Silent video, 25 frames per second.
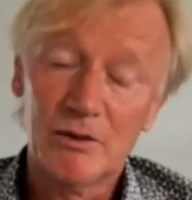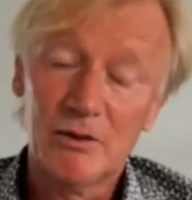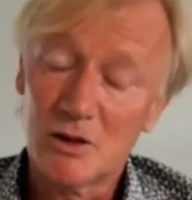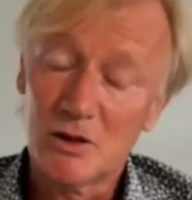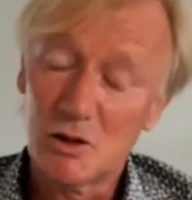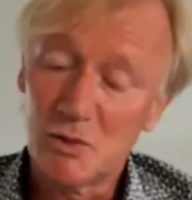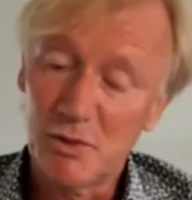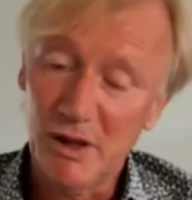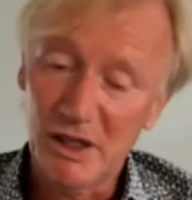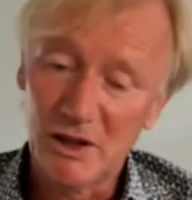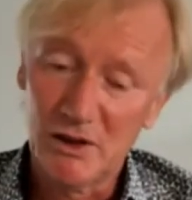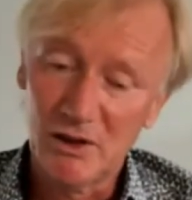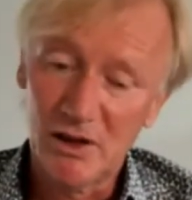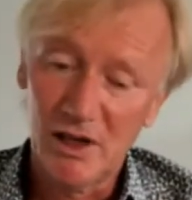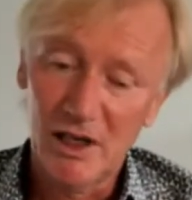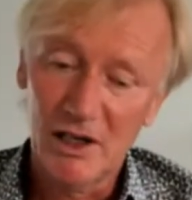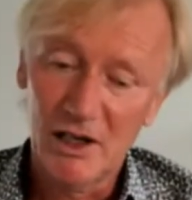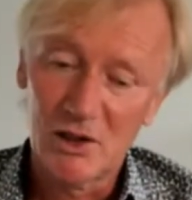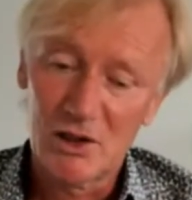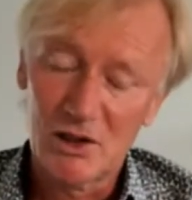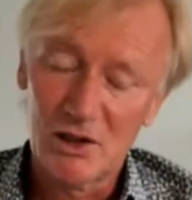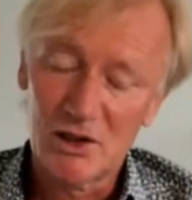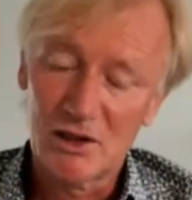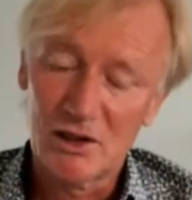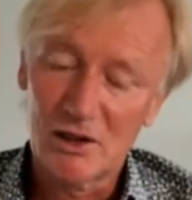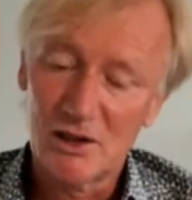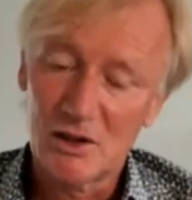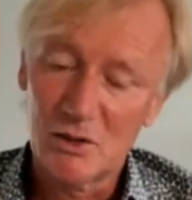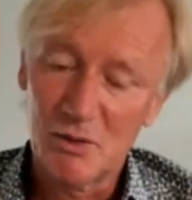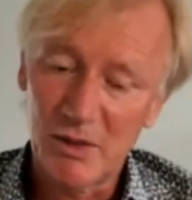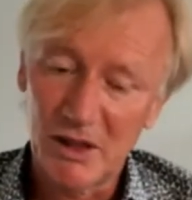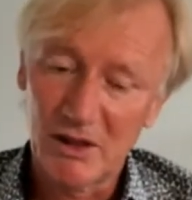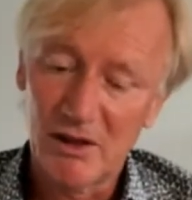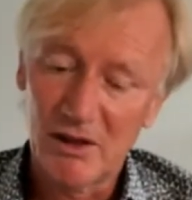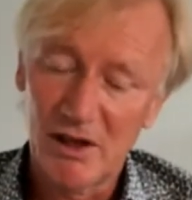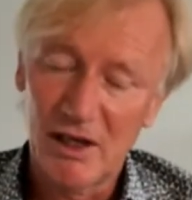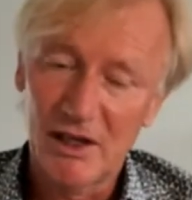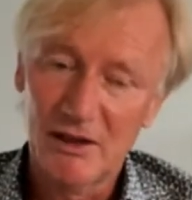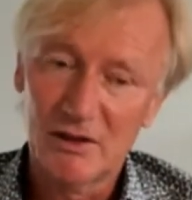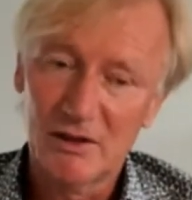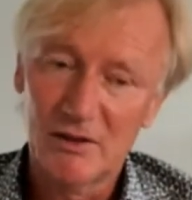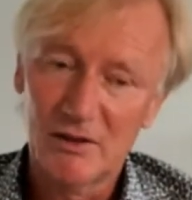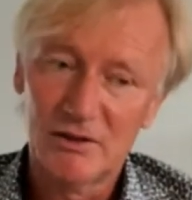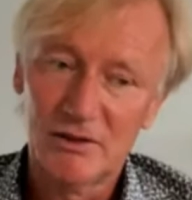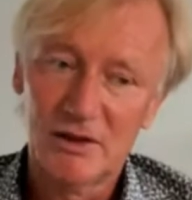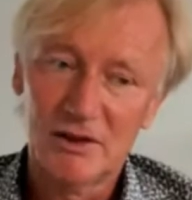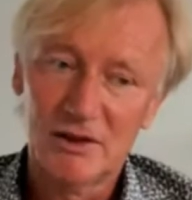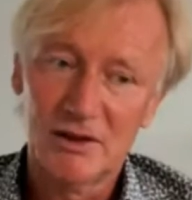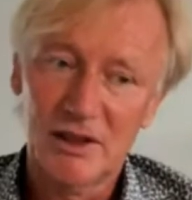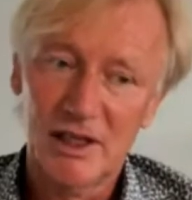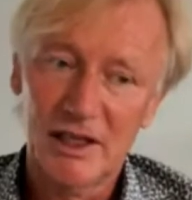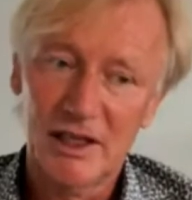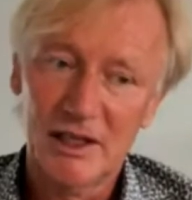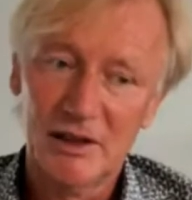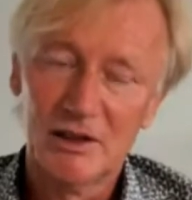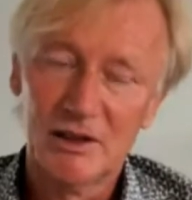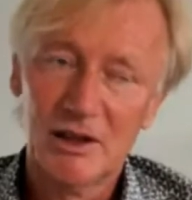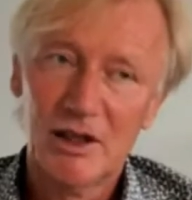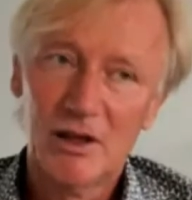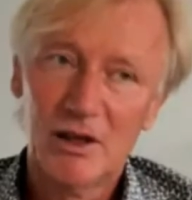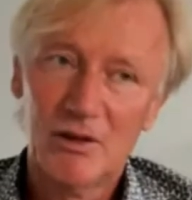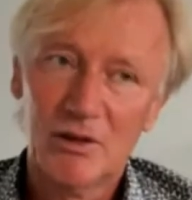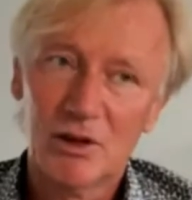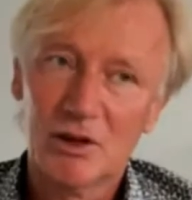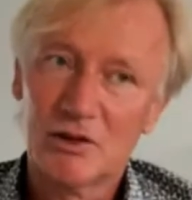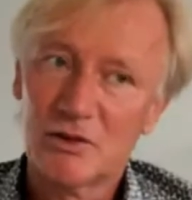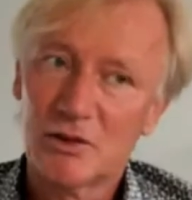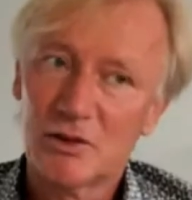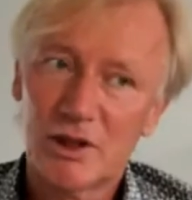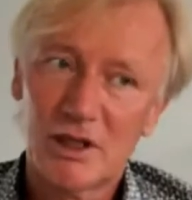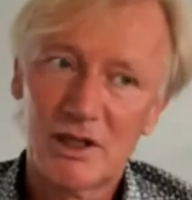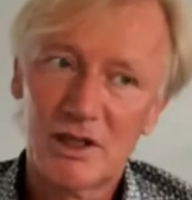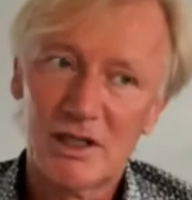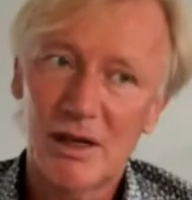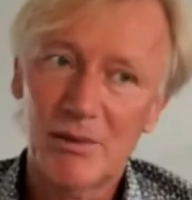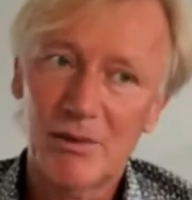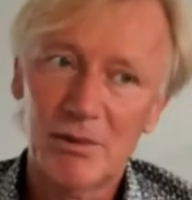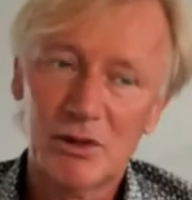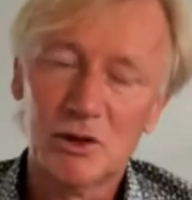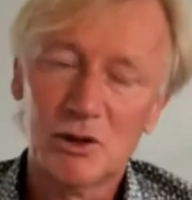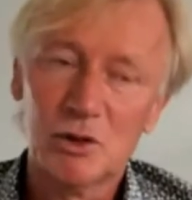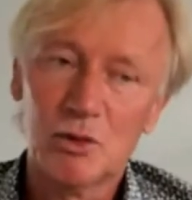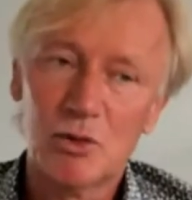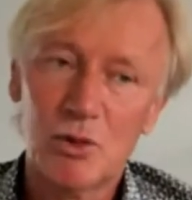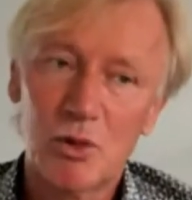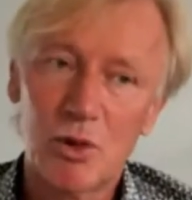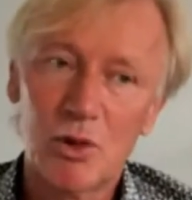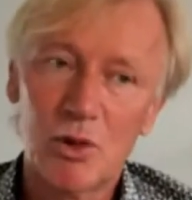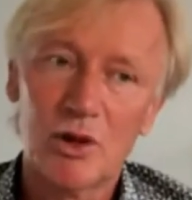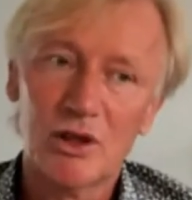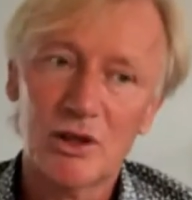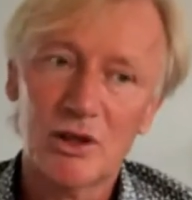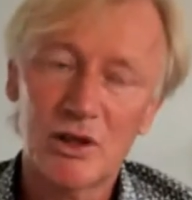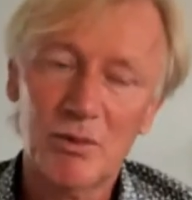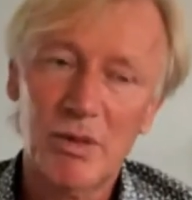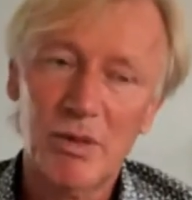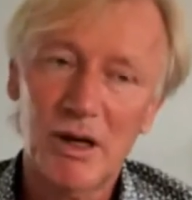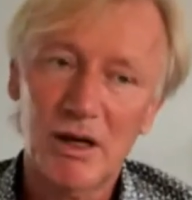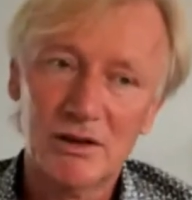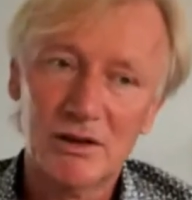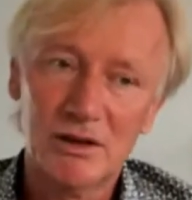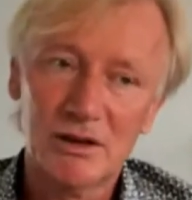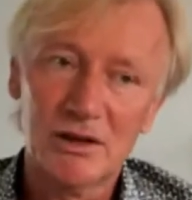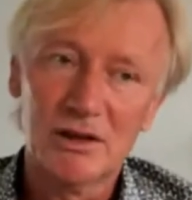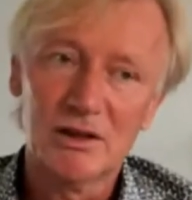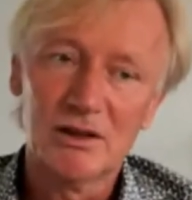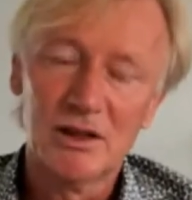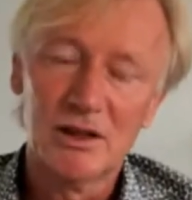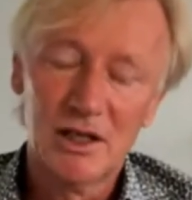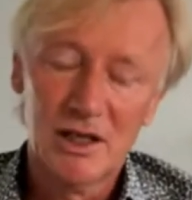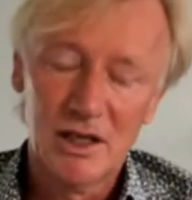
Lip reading: speculations in speculative design was, for example, to warn about the